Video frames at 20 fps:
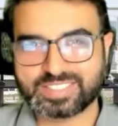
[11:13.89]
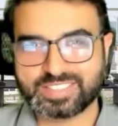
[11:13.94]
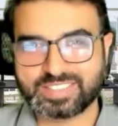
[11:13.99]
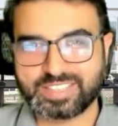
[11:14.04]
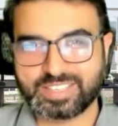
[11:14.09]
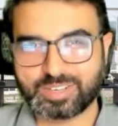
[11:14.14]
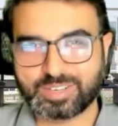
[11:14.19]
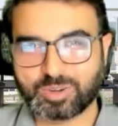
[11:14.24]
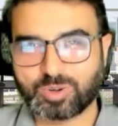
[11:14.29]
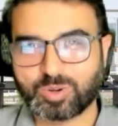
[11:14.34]

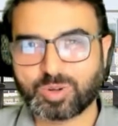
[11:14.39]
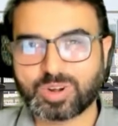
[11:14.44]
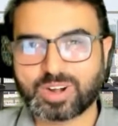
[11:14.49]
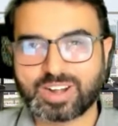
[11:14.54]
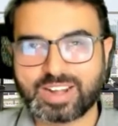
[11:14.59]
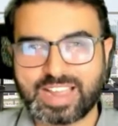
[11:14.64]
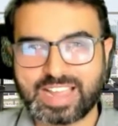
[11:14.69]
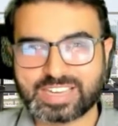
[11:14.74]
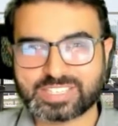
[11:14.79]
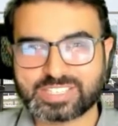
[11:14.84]
They all
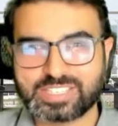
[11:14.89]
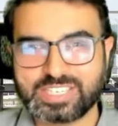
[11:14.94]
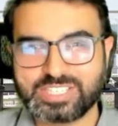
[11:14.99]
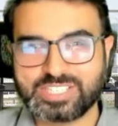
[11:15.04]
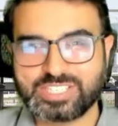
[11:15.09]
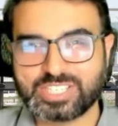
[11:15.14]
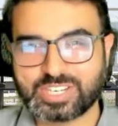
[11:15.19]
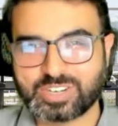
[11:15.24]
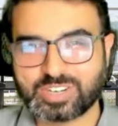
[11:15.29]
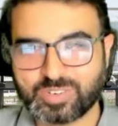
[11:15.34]
are actually
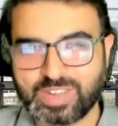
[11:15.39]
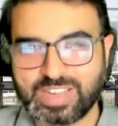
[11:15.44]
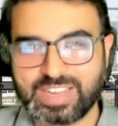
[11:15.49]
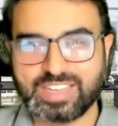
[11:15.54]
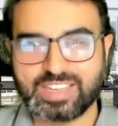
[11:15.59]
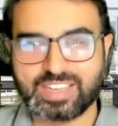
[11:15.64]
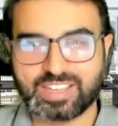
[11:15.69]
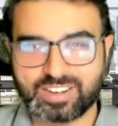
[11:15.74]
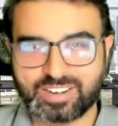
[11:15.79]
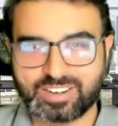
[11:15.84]

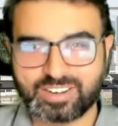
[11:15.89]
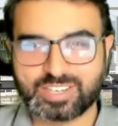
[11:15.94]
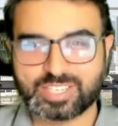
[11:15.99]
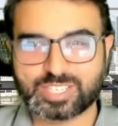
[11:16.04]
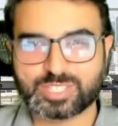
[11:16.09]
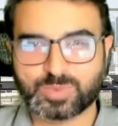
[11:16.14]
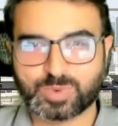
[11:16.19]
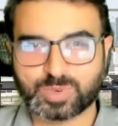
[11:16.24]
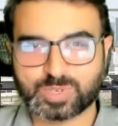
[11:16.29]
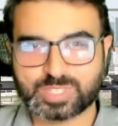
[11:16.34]
generating
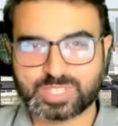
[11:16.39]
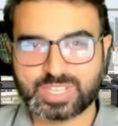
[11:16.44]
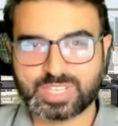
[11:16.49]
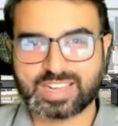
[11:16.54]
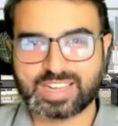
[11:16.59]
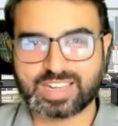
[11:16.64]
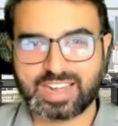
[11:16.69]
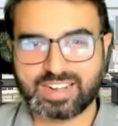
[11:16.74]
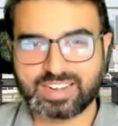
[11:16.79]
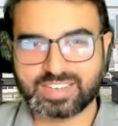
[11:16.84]
alerts for
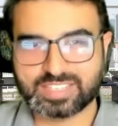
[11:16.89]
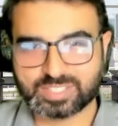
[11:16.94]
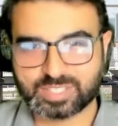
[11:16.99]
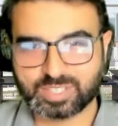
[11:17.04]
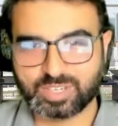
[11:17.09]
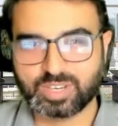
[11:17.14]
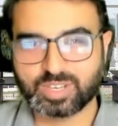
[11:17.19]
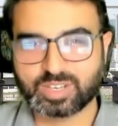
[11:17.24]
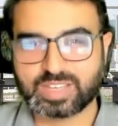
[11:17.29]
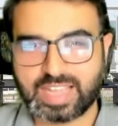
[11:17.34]
SOC analysts
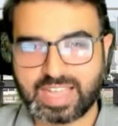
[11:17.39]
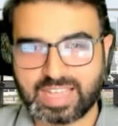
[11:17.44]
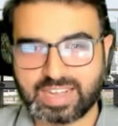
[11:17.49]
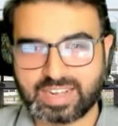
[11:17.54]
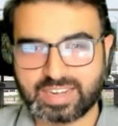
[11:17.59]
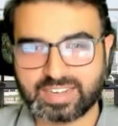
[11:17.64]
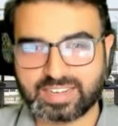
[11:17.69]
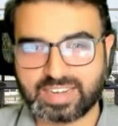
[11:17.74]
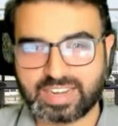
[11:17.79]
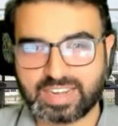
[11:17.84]
to look at
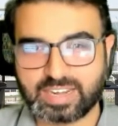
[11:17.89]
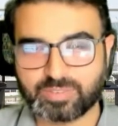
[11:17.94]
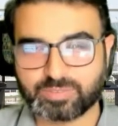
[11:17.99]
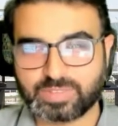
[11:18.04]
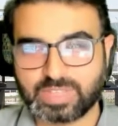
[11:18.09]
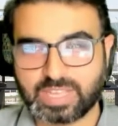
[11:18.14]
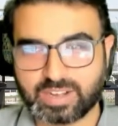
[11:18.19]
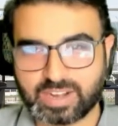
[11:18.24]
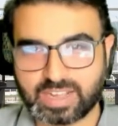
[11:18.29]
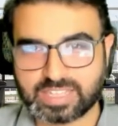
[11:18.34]
it. And
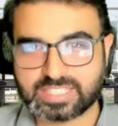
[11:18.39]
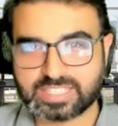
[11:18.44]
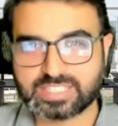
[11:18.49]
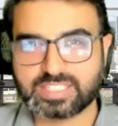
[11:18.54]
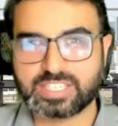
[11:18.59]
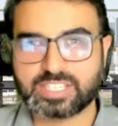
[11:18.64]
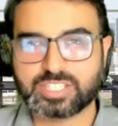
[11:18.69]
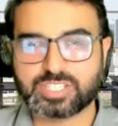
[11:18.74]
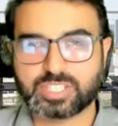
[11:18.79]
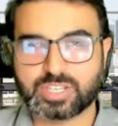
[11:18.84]
if they are not
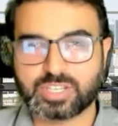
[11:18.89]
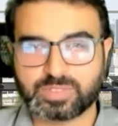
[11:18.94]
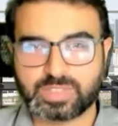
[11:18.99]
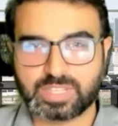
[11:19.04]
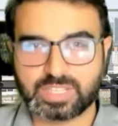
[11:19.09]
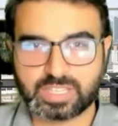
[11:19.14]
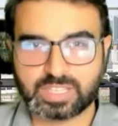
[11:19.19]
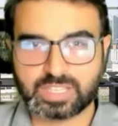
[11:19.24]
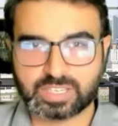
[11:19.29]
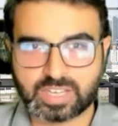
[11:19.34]
stitched, if
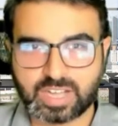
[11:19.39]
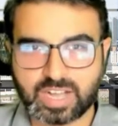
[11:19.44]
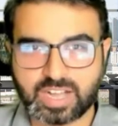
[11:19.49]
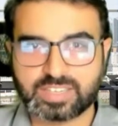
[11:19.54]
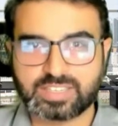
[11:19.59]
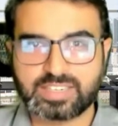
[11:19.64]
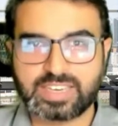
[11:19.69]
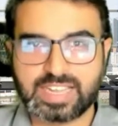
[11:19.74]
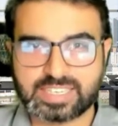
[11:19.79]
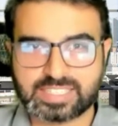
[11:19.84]
the
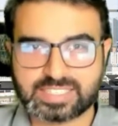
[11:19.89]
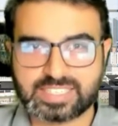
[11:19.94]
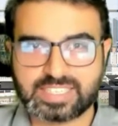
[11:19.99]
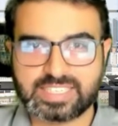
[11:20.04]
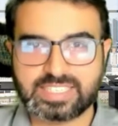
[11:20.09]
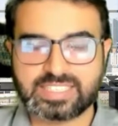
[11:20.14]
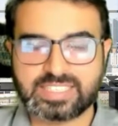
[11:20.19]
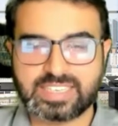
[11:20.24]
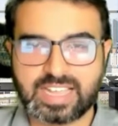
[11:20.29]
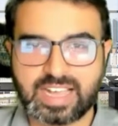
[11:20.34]
context
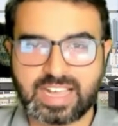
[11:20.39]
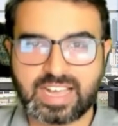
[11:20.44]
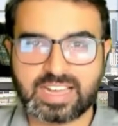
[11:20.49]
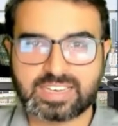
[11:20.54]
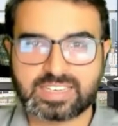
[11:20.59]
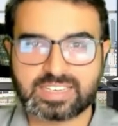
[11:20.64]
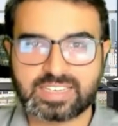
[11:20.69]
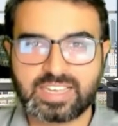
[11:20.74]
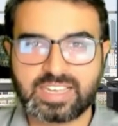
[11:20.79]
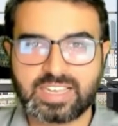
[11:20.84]
is
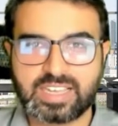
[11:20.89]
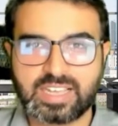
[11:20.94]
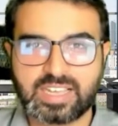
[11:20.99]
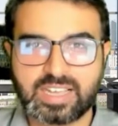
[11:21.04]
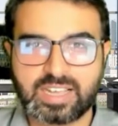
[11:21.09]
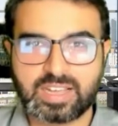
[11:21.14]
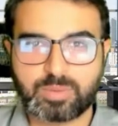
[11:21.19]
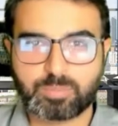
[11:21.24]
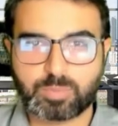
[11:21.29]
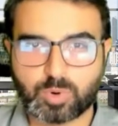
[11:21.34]
not
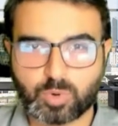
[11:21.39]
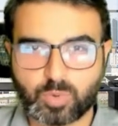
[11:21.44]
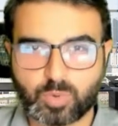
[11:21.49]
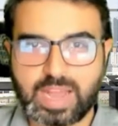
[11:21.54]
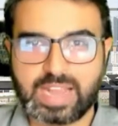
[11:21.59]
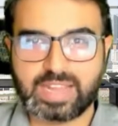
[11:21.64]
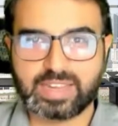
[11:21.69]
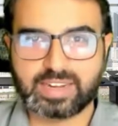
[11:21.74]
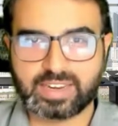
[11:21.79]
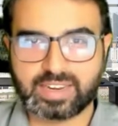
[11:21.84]

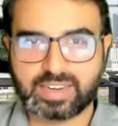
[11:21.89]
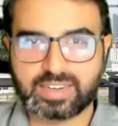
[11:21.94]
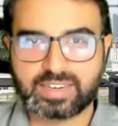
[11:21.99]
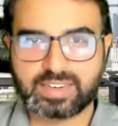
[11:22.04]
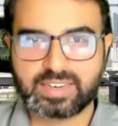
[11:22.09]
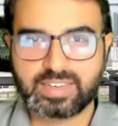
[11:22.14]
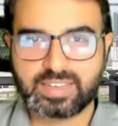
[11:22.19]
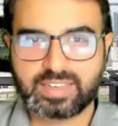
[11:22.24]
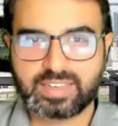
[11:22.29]
provided,